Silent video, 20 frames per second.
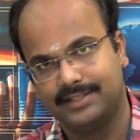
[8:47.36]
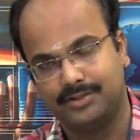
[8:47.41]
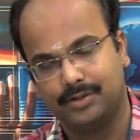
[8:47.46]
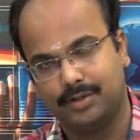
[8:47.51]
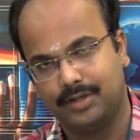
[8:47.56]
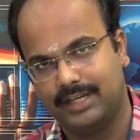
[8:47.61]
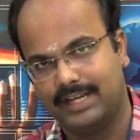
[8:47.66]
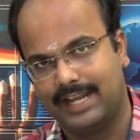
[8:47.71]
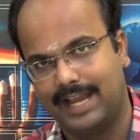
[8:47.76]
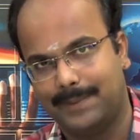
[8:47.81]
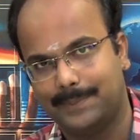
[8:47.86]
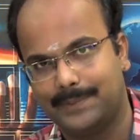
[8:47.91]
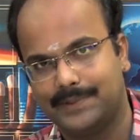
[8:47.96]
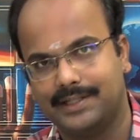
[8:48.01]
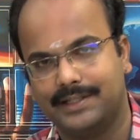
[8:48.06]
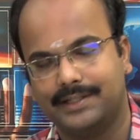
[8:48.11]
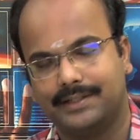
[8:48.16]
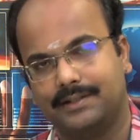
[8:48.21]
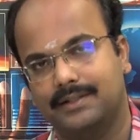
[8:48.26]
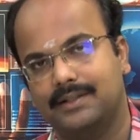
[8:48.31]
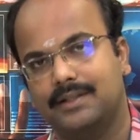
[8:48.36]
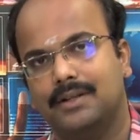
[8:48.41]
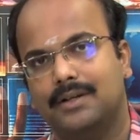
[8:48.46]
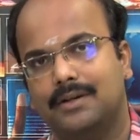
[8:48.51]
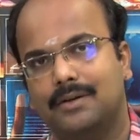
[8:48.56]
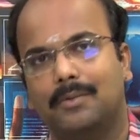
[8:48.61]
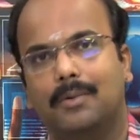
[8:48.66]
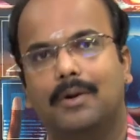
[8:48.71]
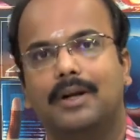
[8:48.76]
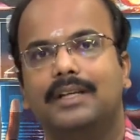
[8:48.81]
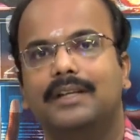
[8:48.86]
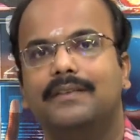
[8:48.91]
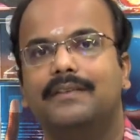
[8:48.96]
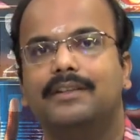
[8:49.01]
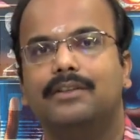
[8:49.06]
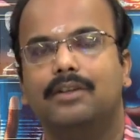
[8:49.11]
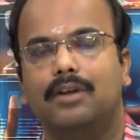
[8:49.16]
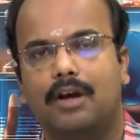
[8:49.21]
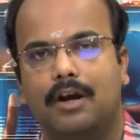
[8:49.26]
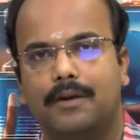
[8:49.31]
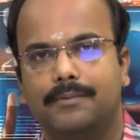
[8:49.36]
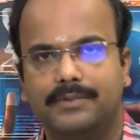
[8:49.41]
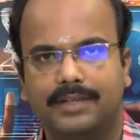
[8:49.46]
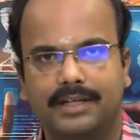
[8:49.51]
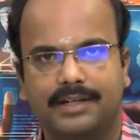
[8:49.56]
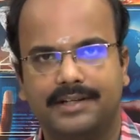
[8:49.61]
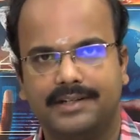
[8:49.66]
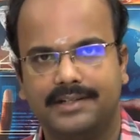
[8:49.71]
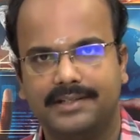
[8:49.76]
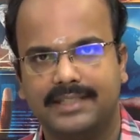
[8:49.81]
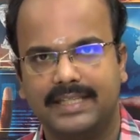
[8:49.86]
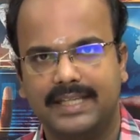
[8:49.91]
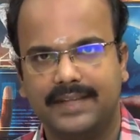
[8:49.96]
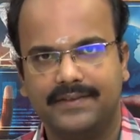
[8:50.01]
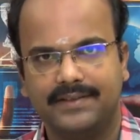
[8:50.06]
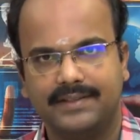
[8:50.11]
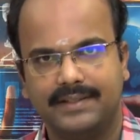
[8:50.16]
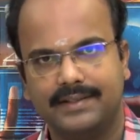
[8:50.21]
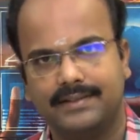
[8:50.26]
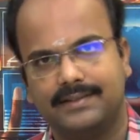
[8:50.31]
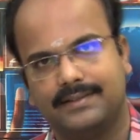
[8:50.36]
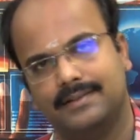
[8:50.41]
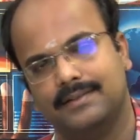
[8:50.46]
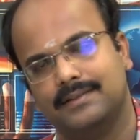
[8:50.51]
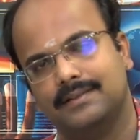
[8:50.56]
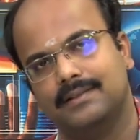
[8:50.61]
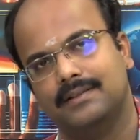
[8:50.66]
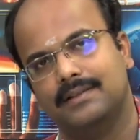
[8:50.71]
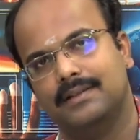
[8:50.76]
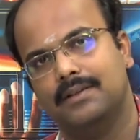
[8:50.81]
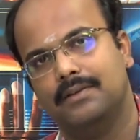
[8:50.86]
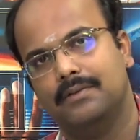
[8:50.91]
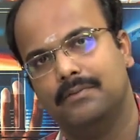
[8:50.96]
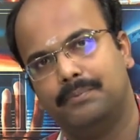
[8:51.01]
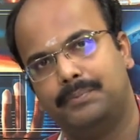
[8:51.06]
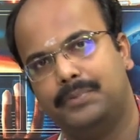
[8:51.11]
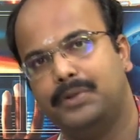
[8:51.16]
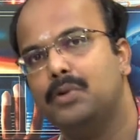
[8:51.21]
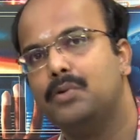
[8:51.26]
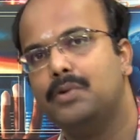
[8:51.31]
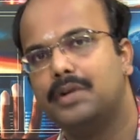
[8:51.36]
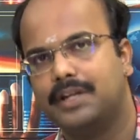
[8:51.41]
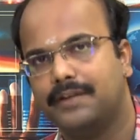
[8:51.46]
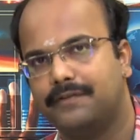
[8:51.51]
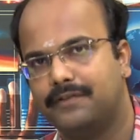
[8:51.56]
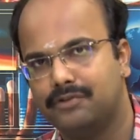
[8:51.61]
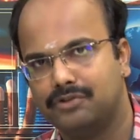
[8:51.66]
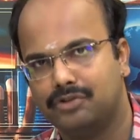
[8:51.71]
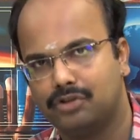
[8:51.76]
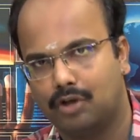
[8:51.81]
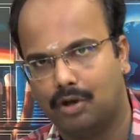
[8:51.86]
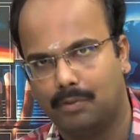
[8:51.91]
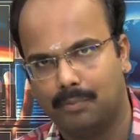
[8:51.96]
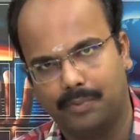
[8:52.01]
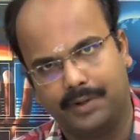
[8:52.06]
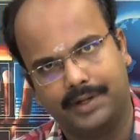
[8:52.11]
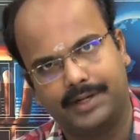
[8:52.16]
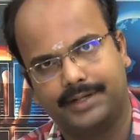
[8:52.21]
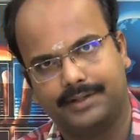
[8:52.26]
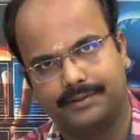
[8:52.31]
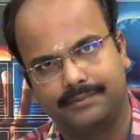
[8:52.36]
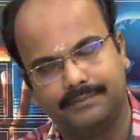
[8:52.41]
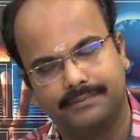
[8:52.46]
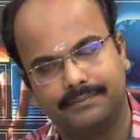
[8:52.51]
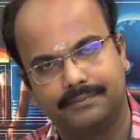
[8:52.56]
is totally absent. Whatever the object receives is pure diffuse component.